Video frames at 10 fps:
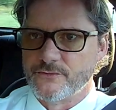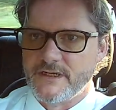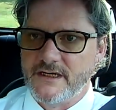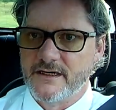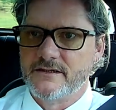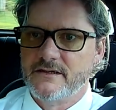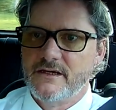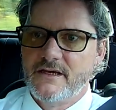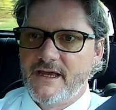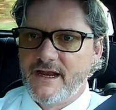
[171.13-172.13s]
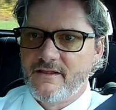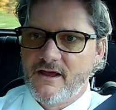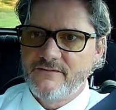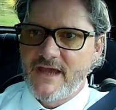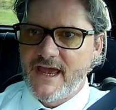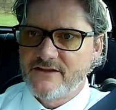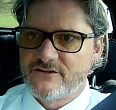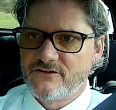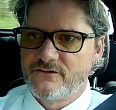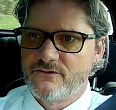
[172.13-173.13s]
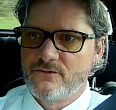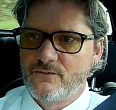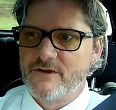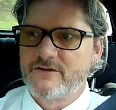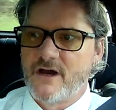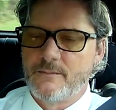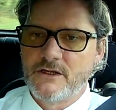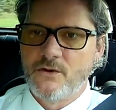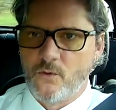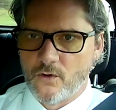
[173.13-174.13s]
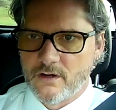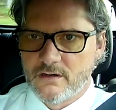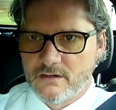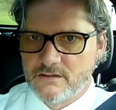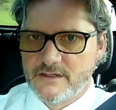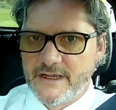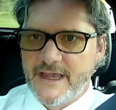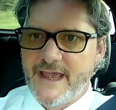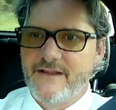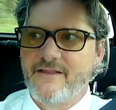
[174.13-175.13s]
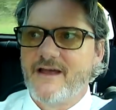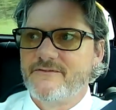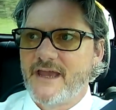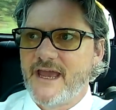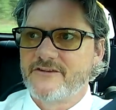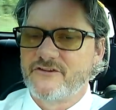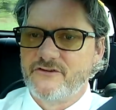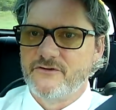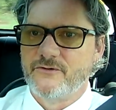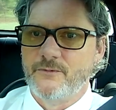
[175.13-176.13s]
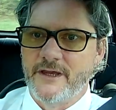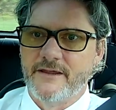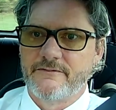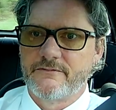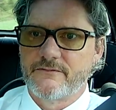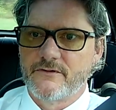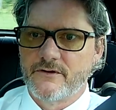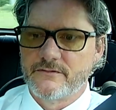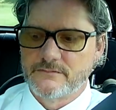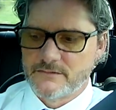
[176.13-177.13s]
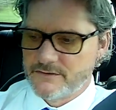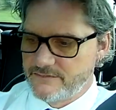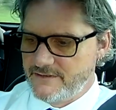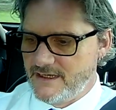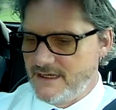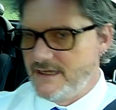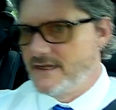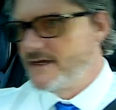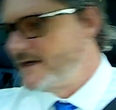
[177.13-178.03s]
media. And a lot of it has to do with Common Core, and a lot of it has to do with the